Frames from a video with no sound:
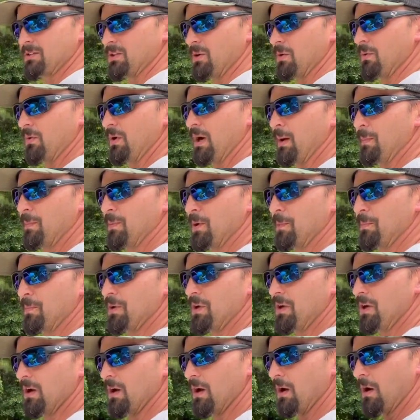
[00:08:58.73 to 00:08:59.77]
going to wrap up
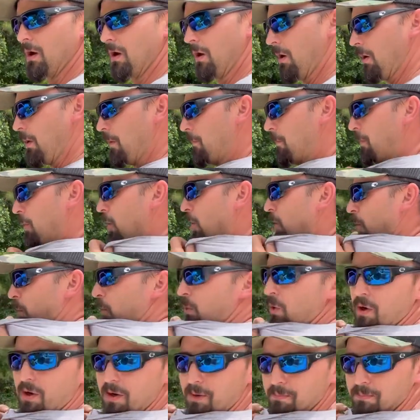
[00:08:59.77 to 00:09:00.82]
the uh, part
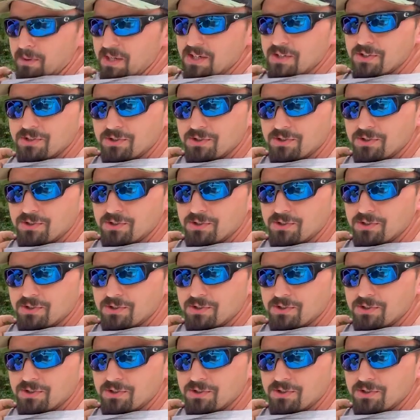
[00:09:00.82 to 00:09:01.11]
one beach